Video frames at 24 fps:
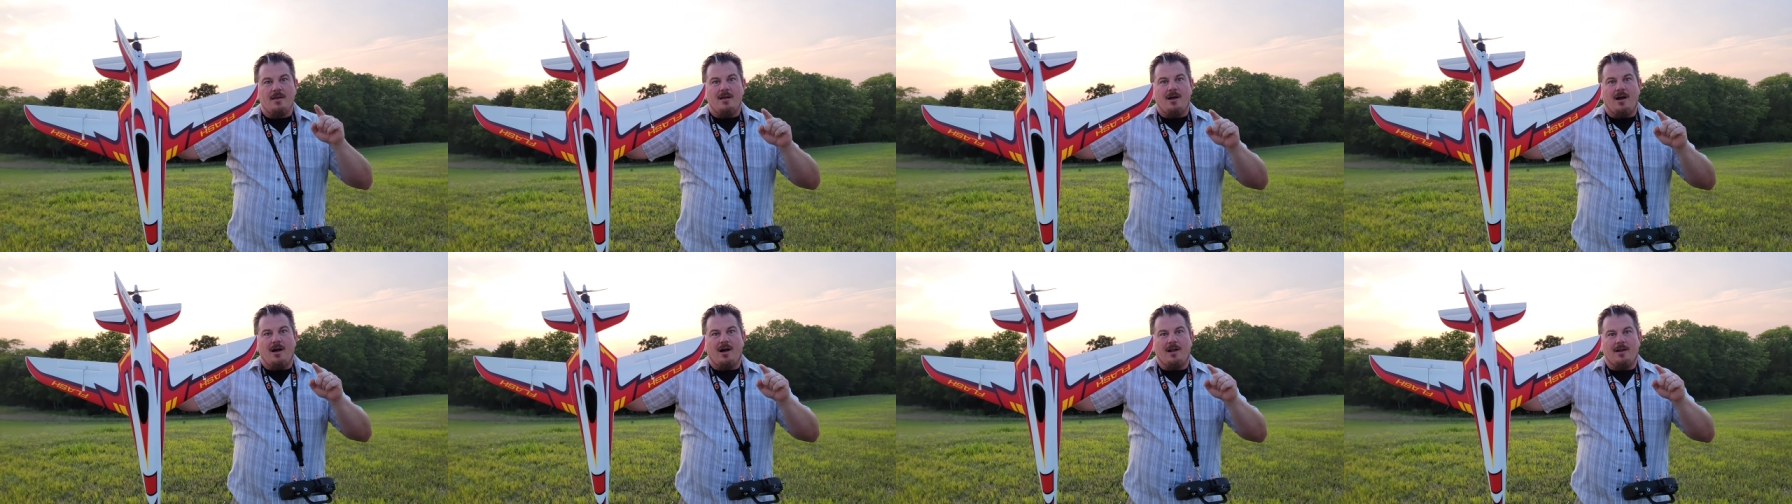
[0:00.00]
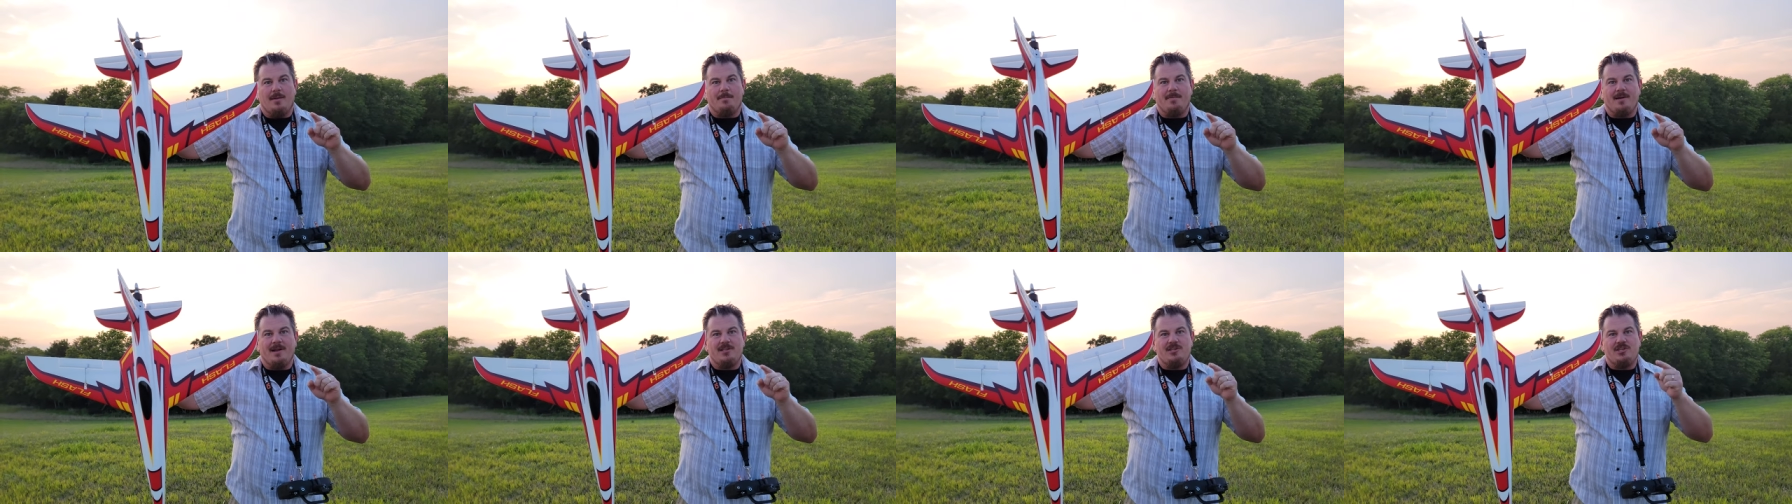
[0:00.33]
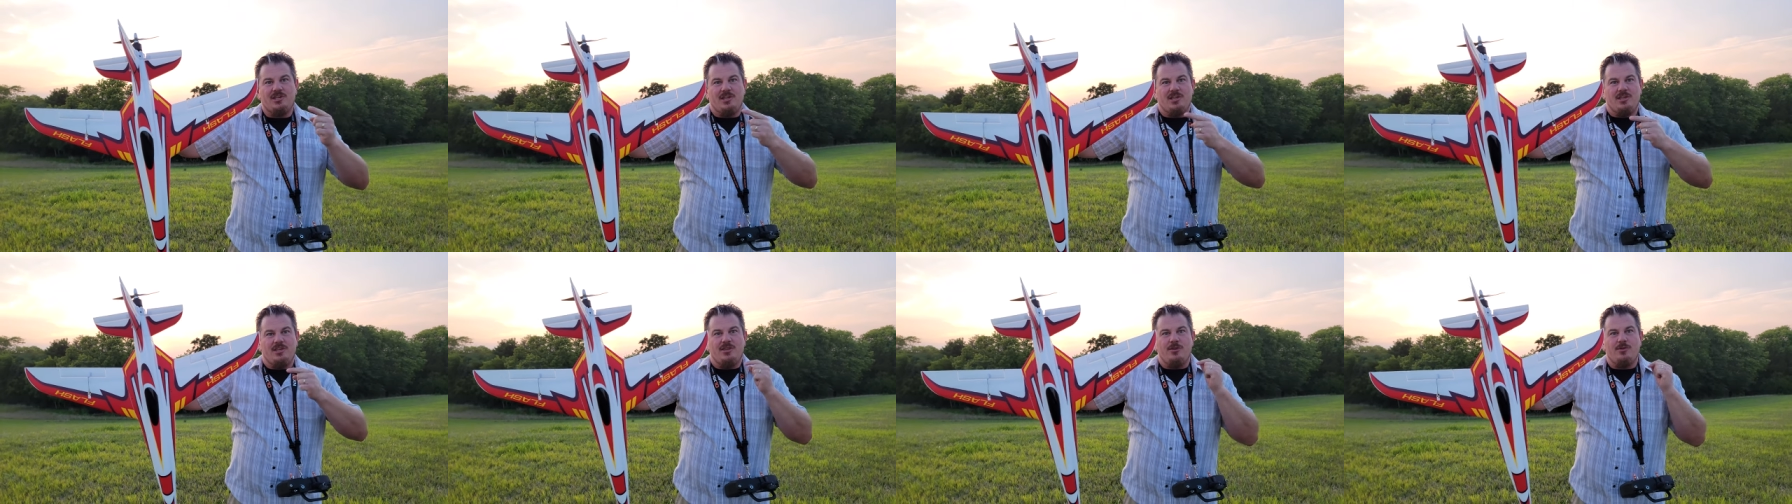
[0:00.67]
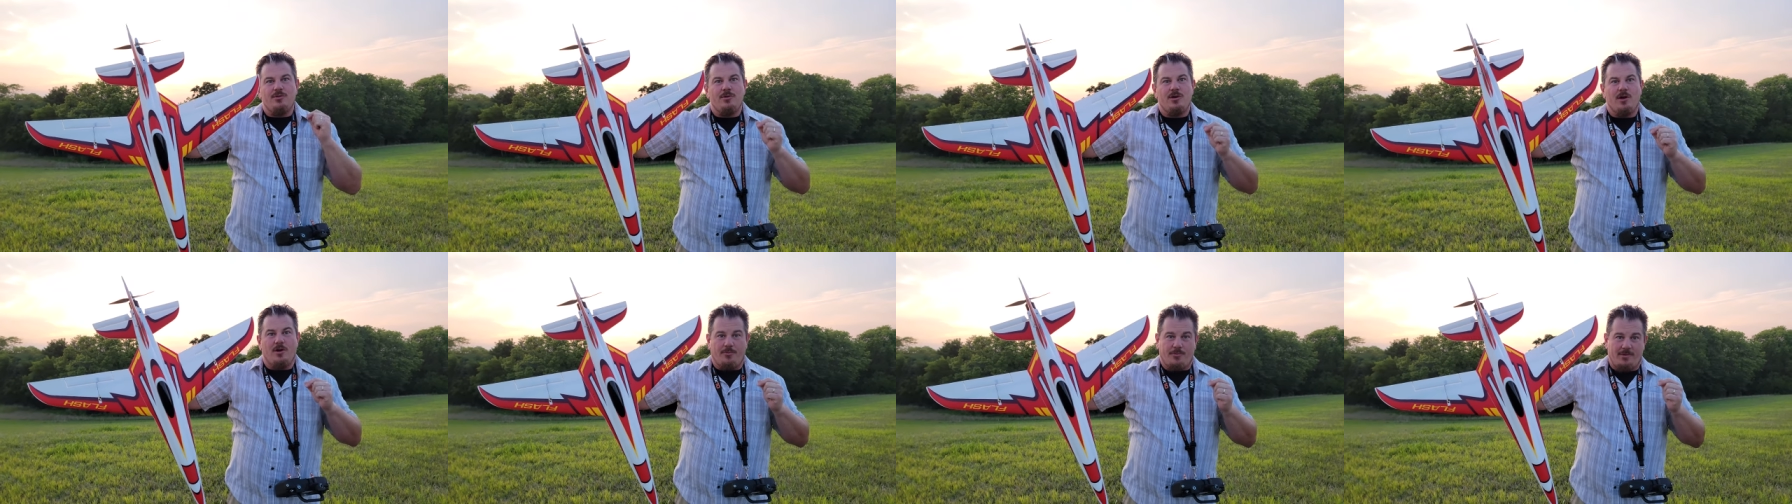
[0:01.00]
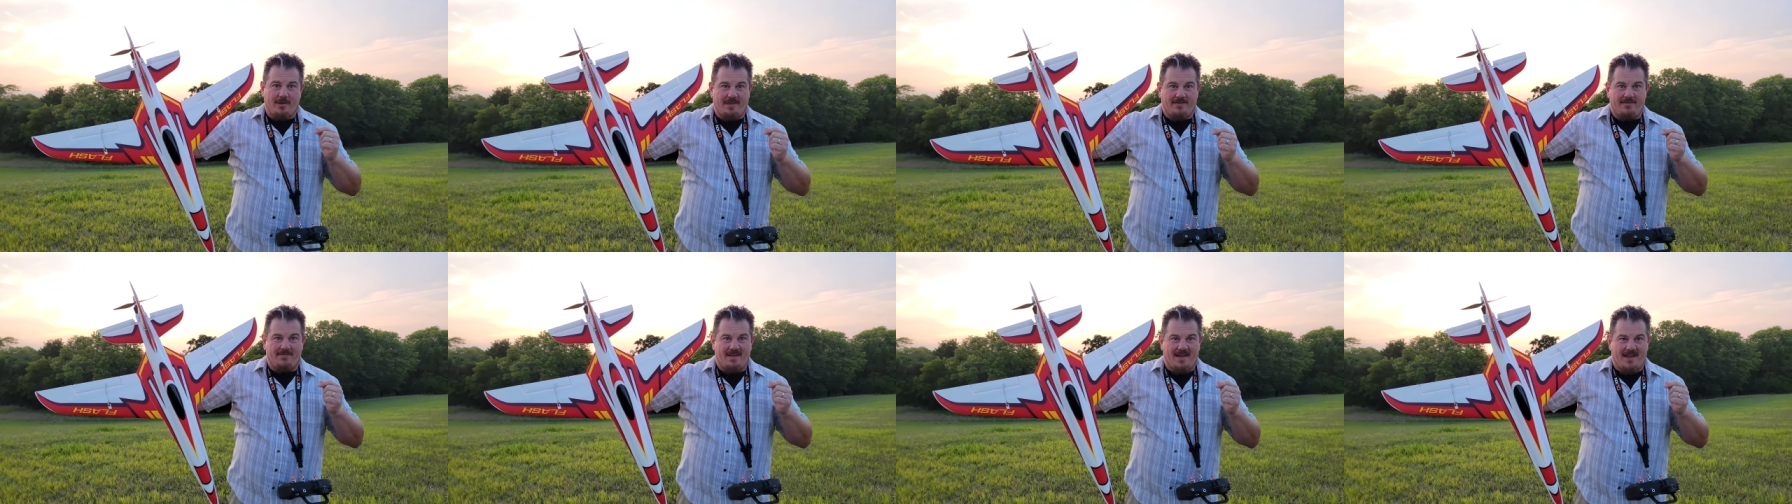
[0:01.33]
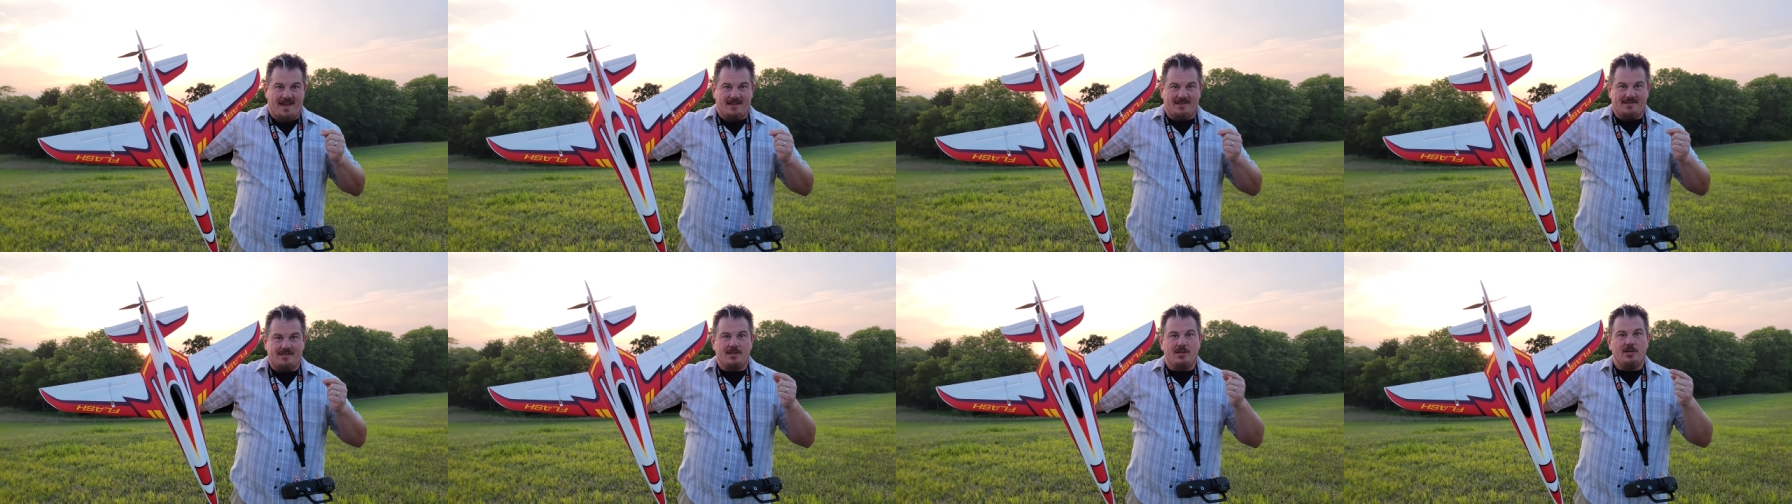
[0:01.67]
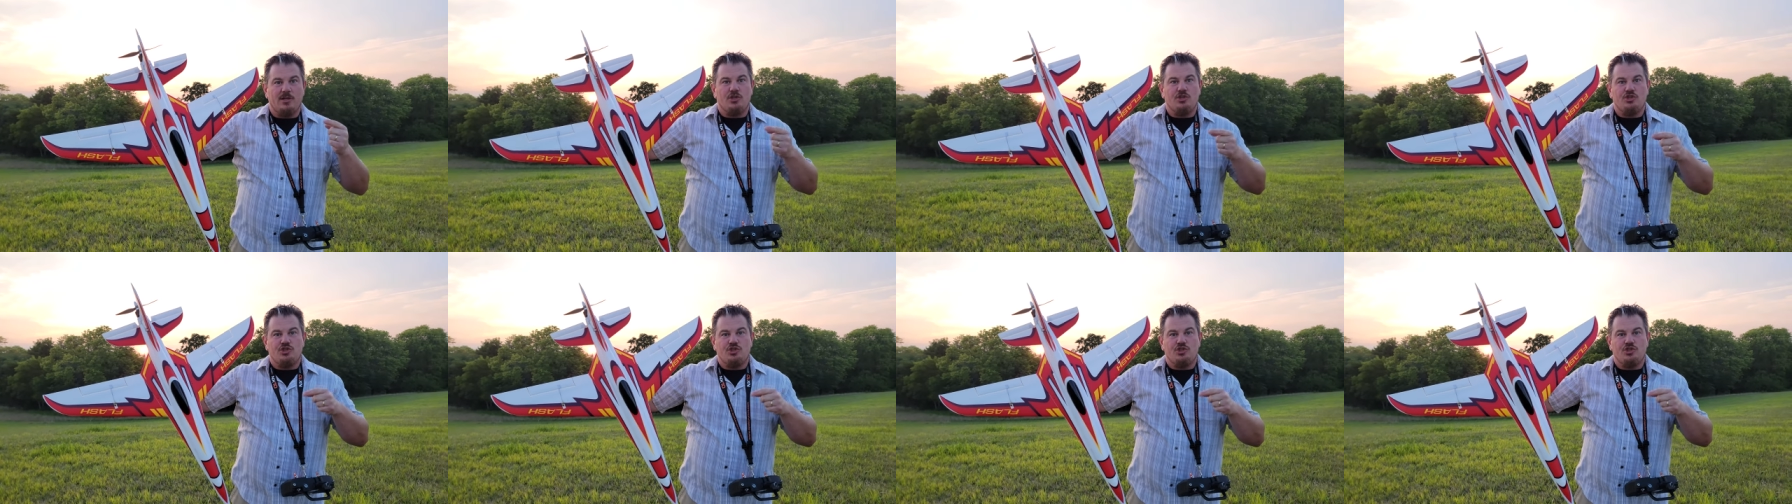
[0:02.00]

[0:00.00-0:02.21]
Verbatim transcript: on a budget. You can go really fast.